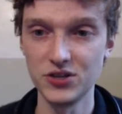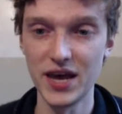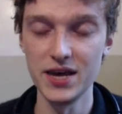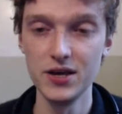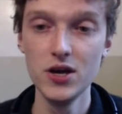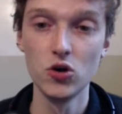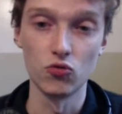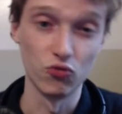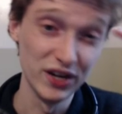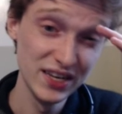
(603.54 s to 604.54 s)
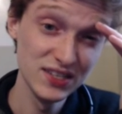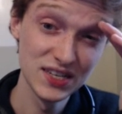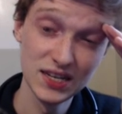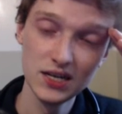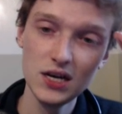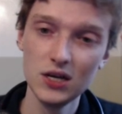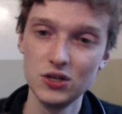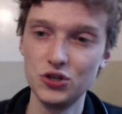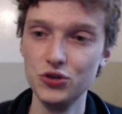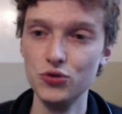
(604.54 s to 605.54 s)
a reason
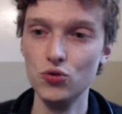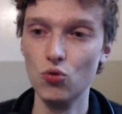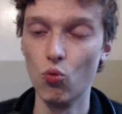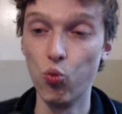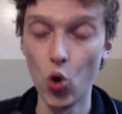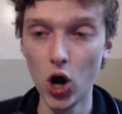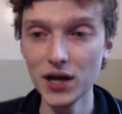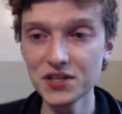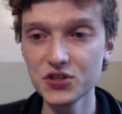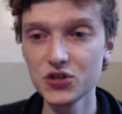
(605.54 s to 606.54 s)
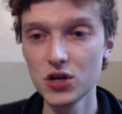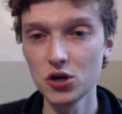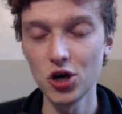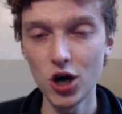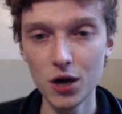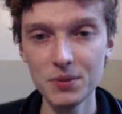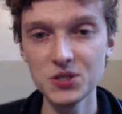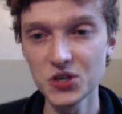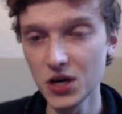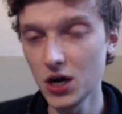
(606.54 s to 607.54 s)
to want
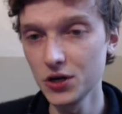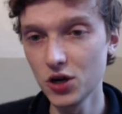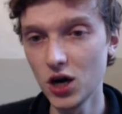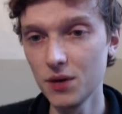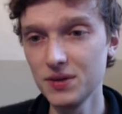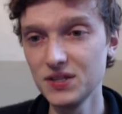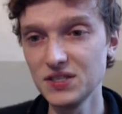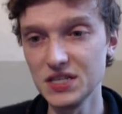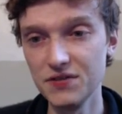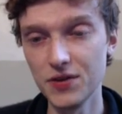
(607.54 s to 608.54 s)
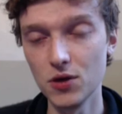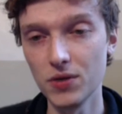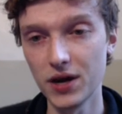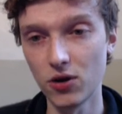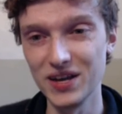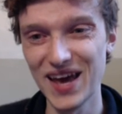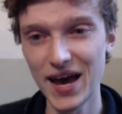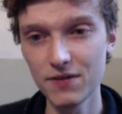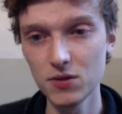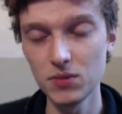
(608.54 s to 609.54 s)
commons and uncommons, even though they already
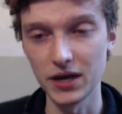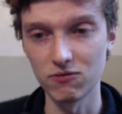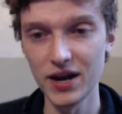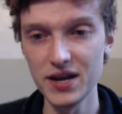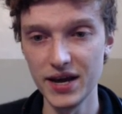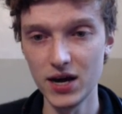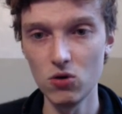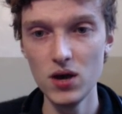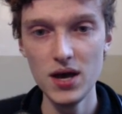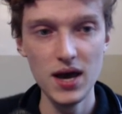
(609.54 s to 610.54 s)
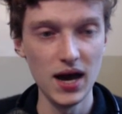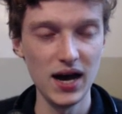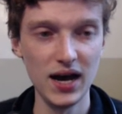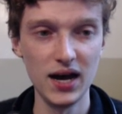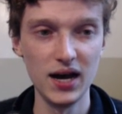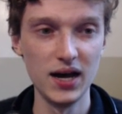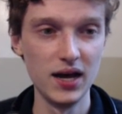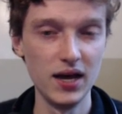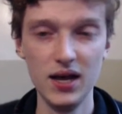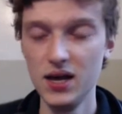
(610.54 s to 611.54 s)
have them. Like right now,
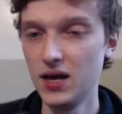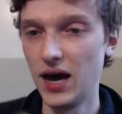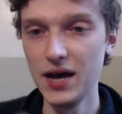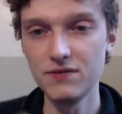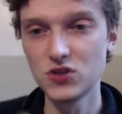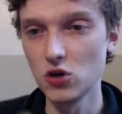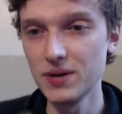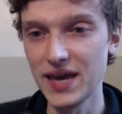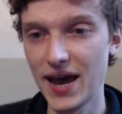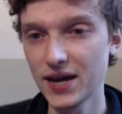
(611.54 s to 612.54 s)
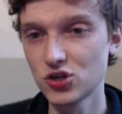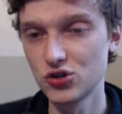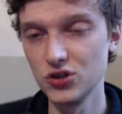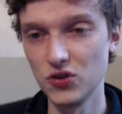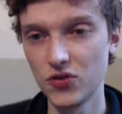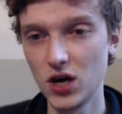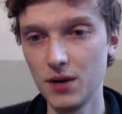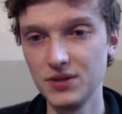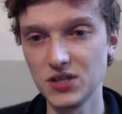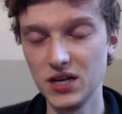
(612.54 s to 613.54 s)
I have so many extras of
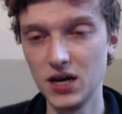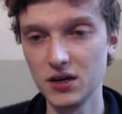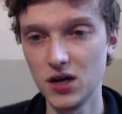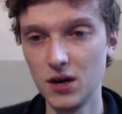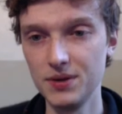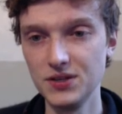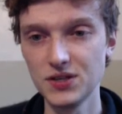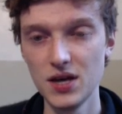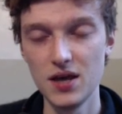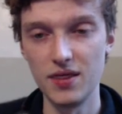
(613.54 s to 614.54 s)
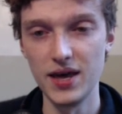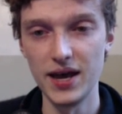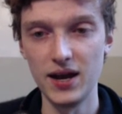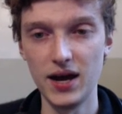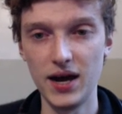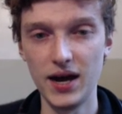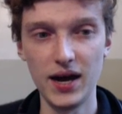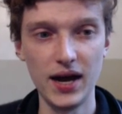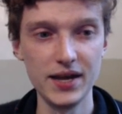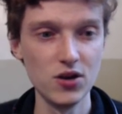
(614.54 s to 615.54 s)
commons and uncommons that
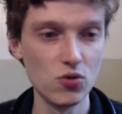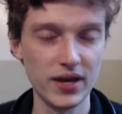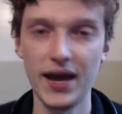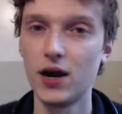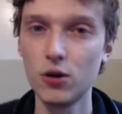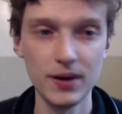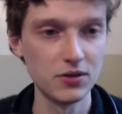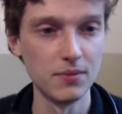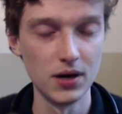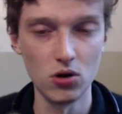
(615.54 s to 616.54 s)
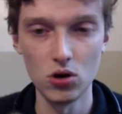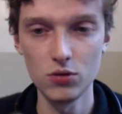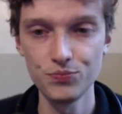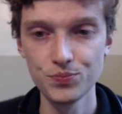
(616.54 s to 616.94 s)
I don't care about them at all.